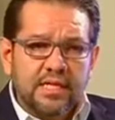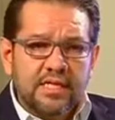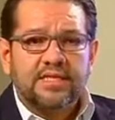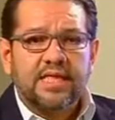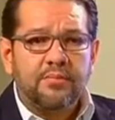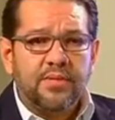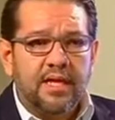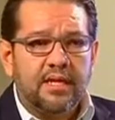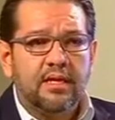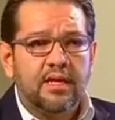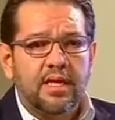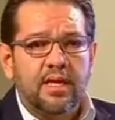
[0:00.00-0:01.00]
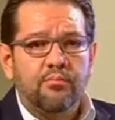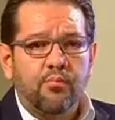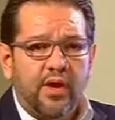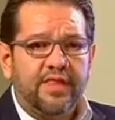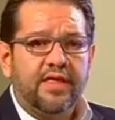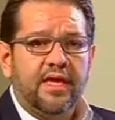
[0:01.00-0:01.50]
for general information,
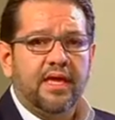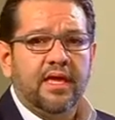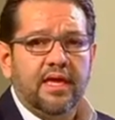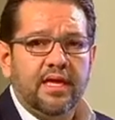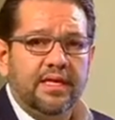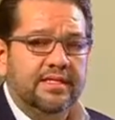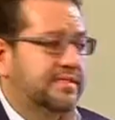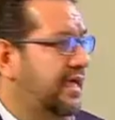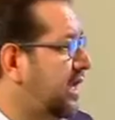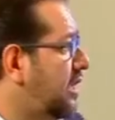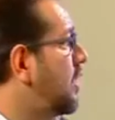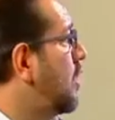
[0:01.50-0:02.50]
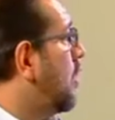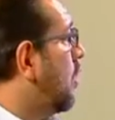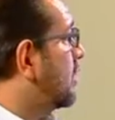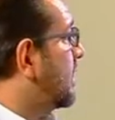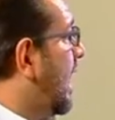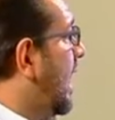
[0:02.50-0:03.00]
it is very likely that
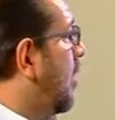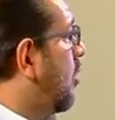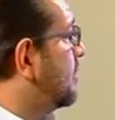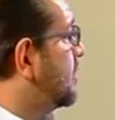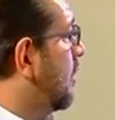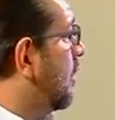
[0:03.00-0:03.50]
they weren't